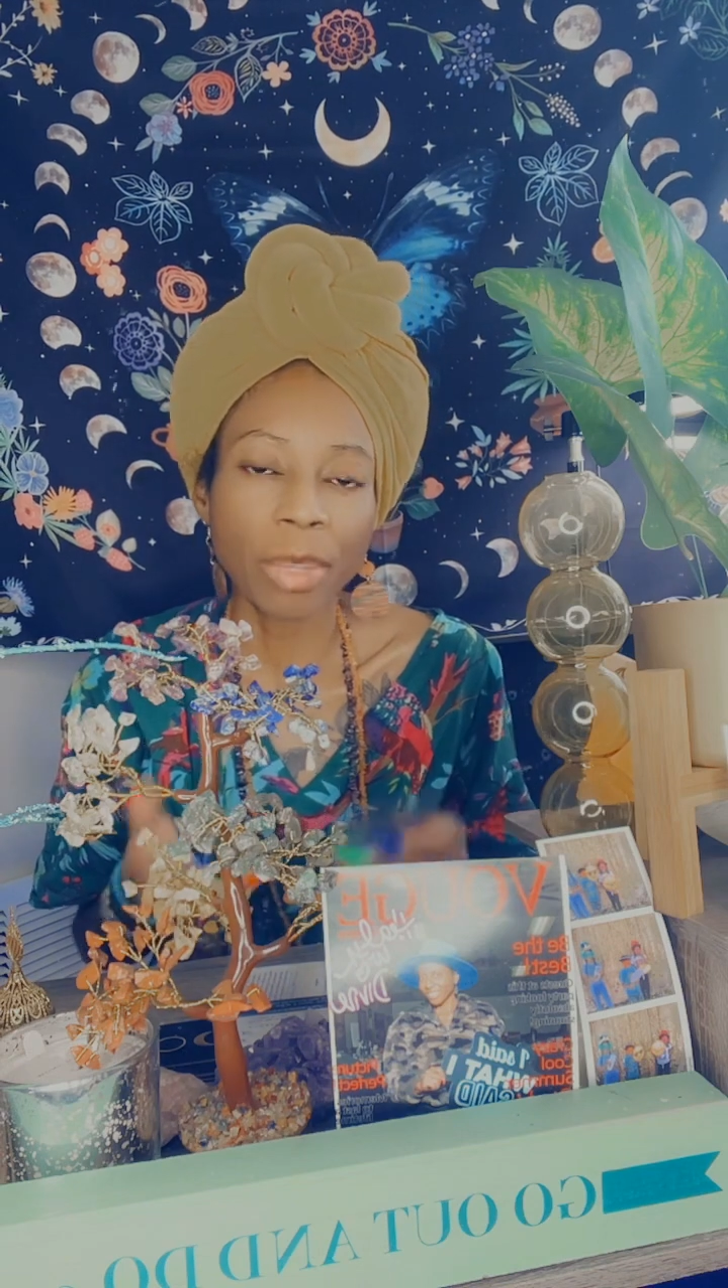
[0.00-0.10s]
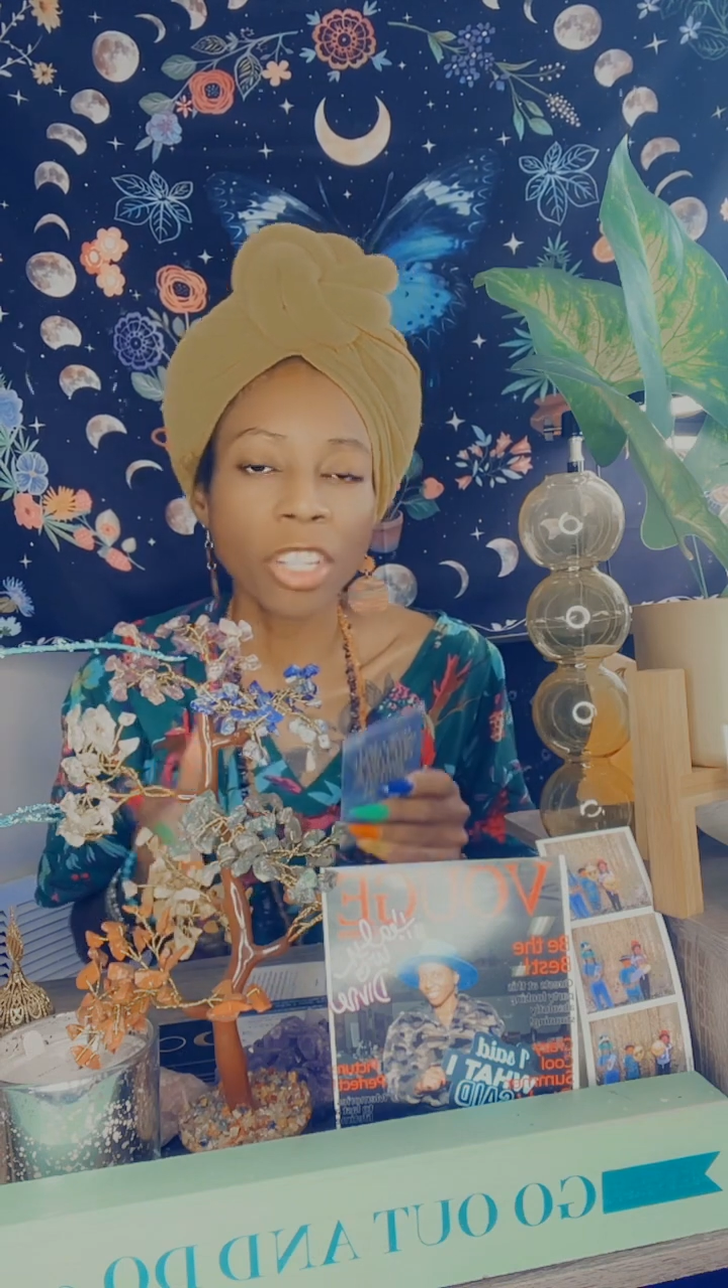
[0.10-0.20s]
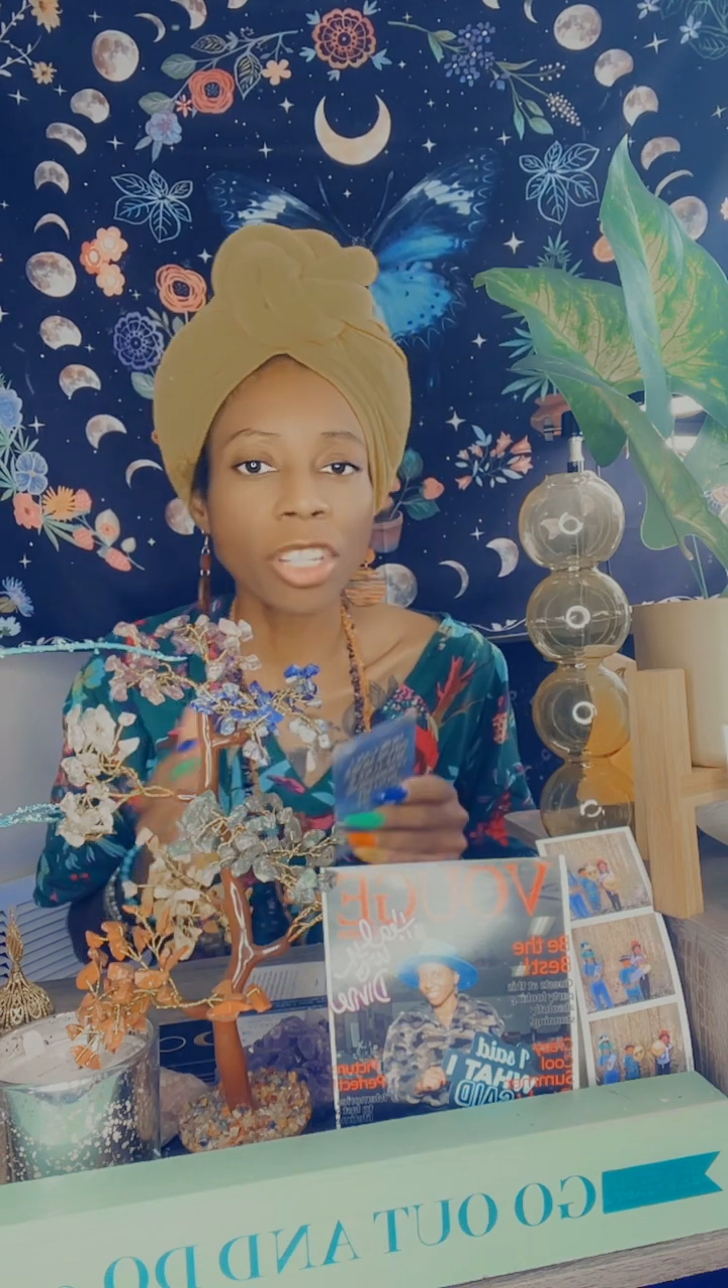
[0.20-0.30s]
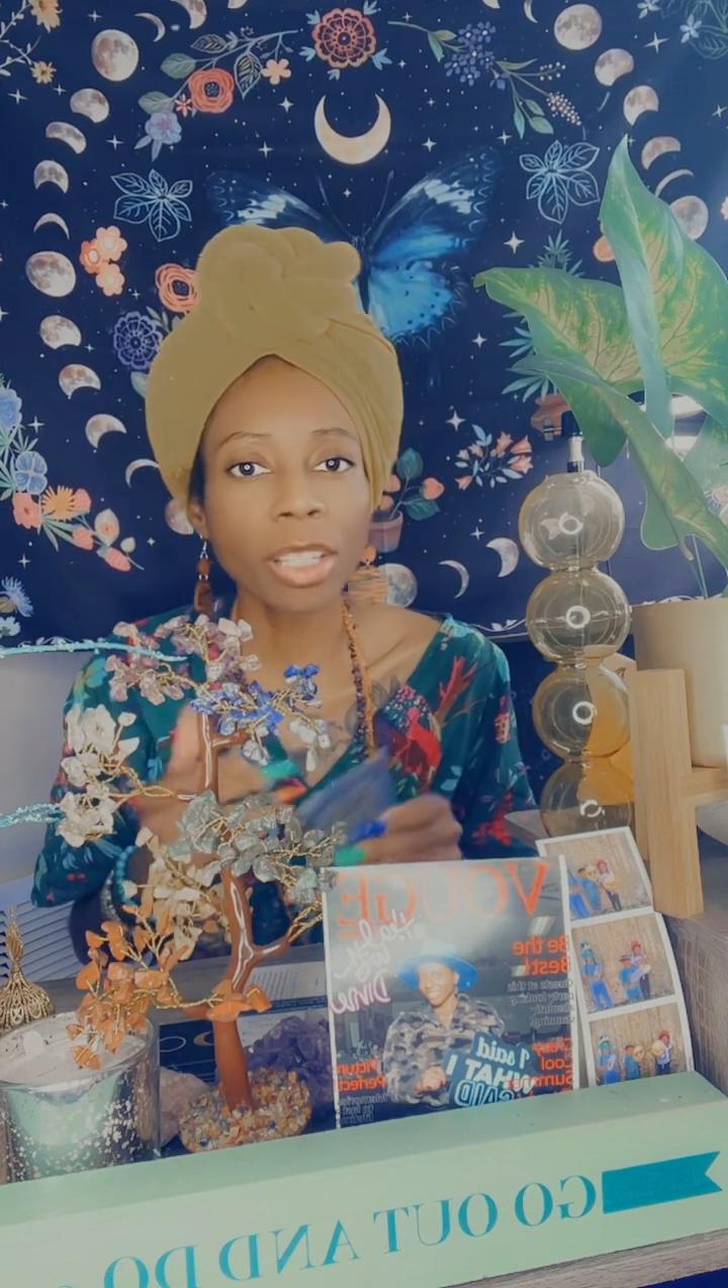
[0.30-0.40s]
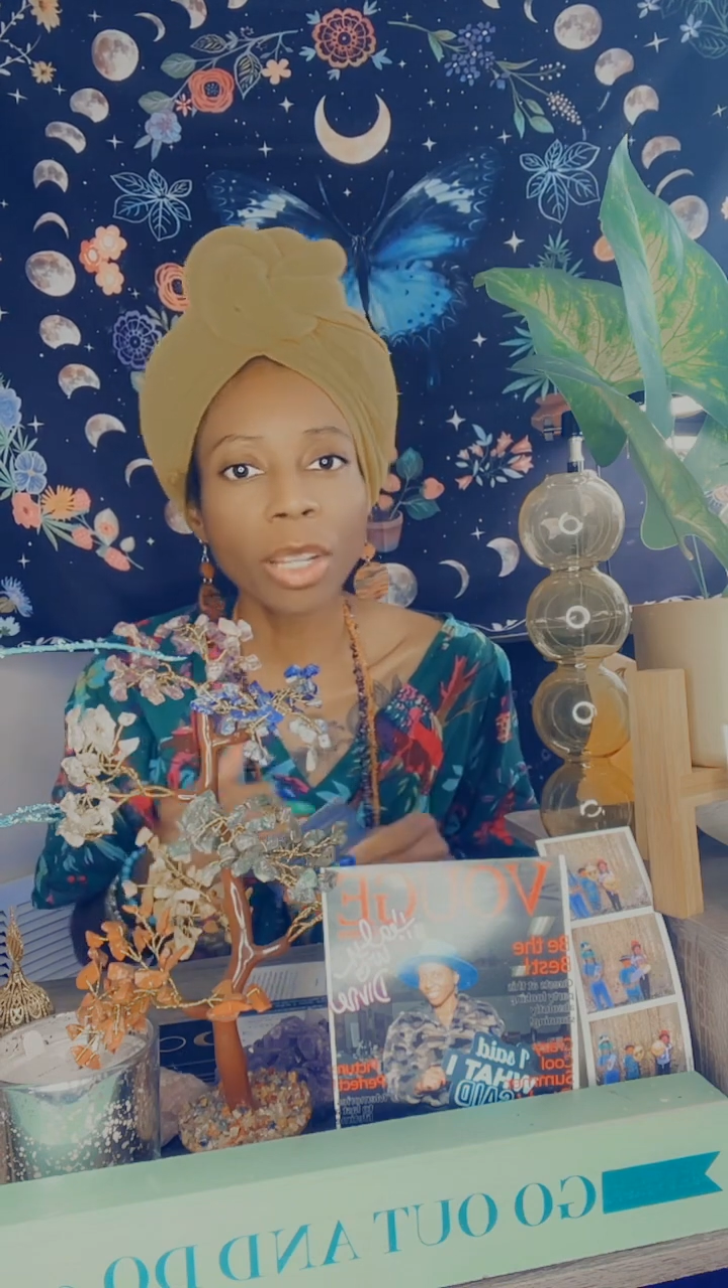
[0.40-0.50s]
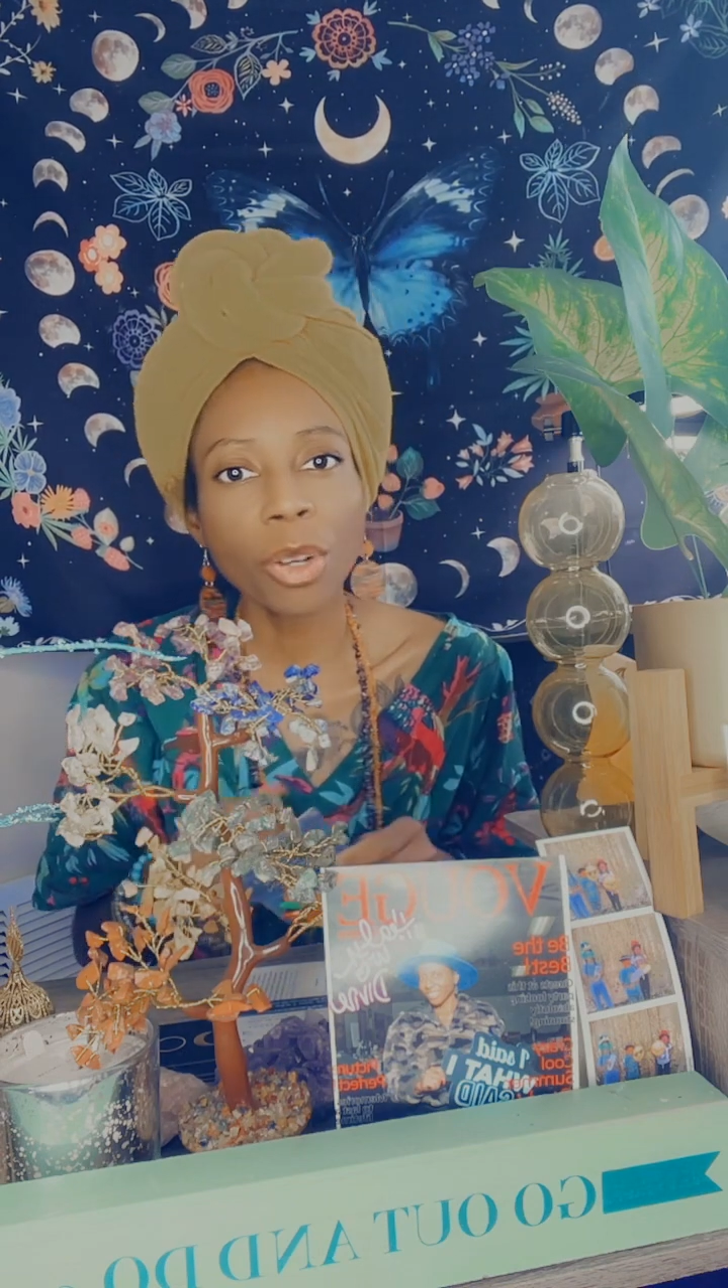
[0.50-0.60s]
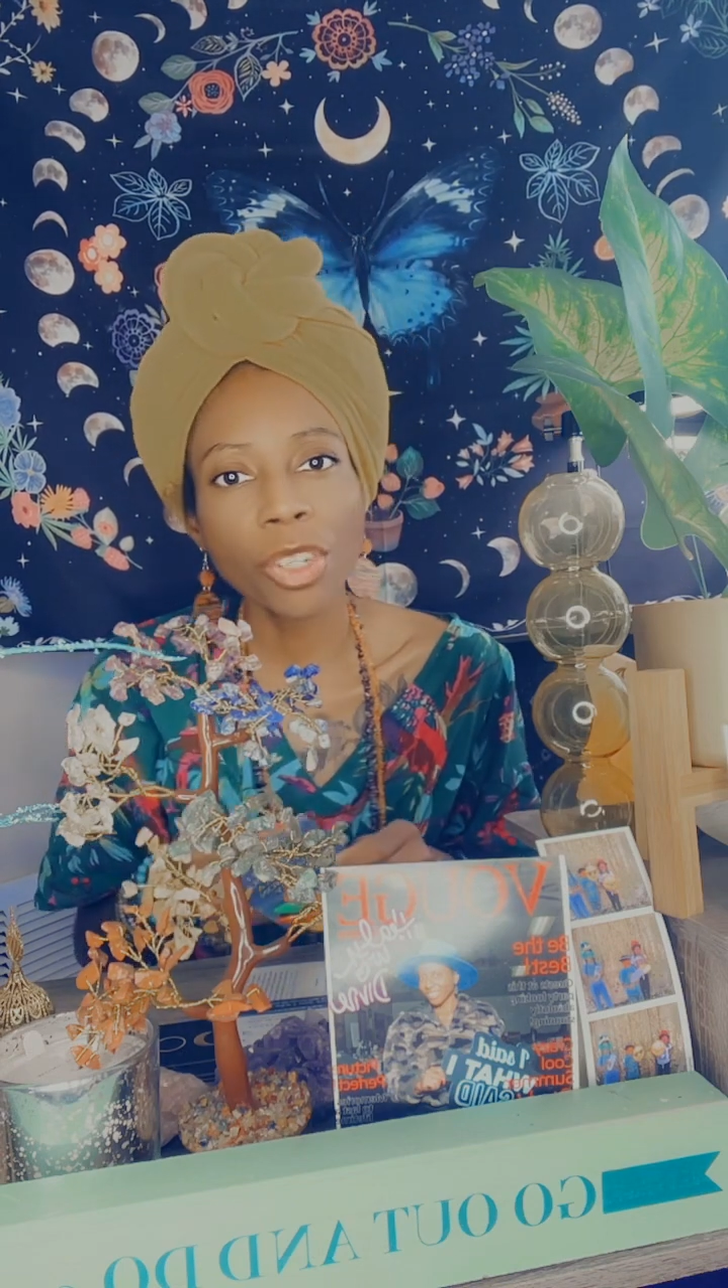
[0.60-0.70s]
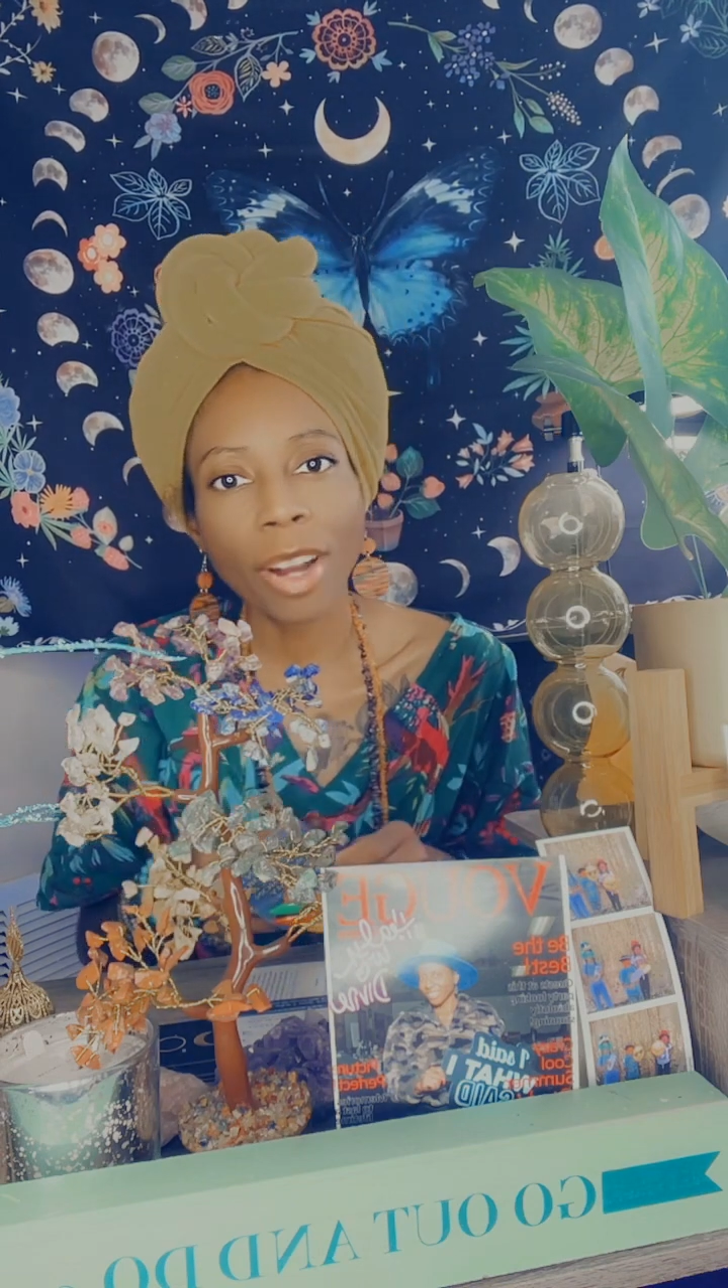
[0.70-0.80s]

and just close